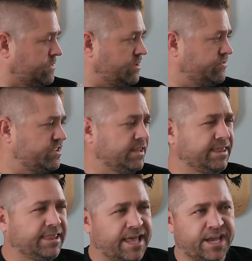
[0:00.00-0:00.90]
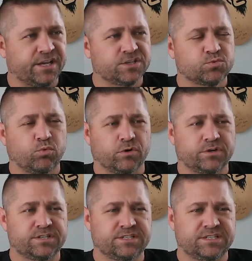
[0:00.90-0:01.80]
legs were
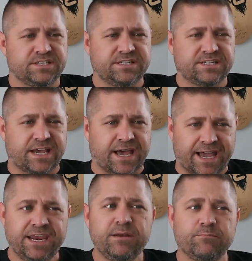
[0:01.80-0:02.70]
tight,